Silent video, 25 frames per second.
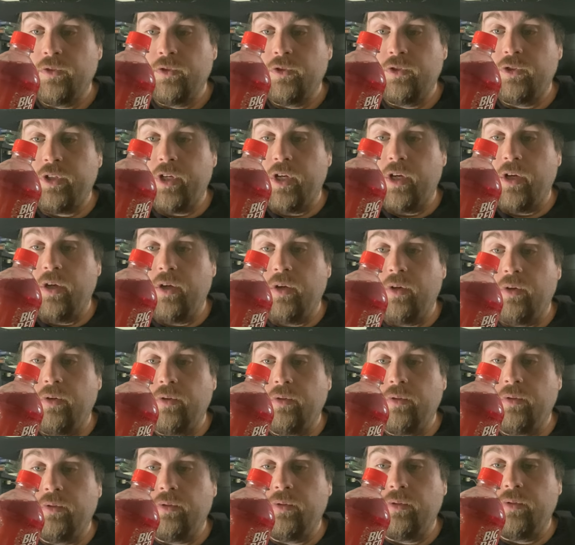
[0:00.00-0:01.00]
So,
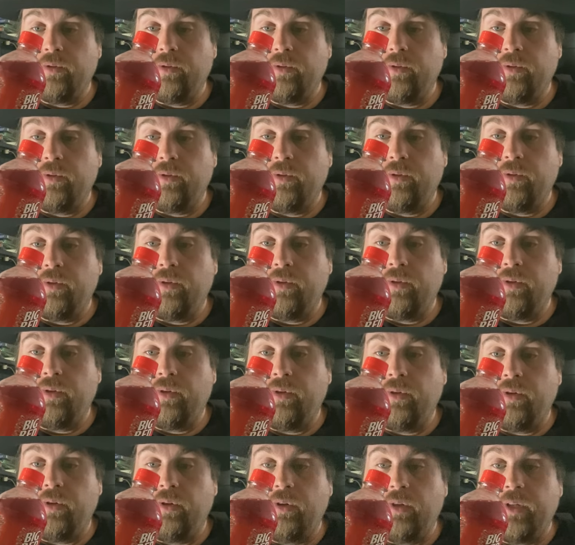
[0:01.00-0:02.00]

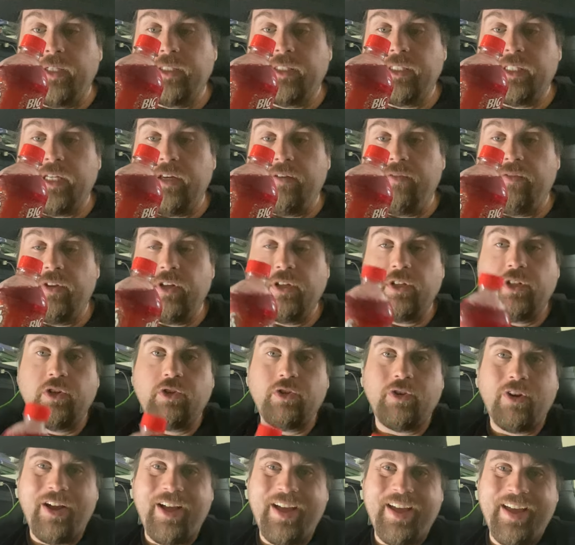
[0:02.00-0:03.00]
let's give this a
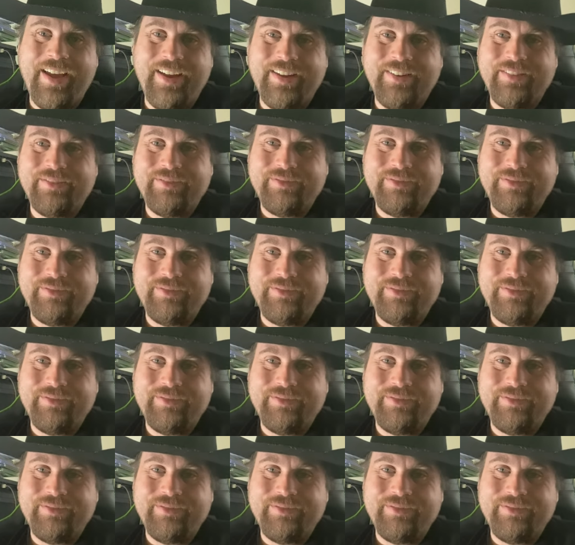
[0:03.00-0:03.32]
try.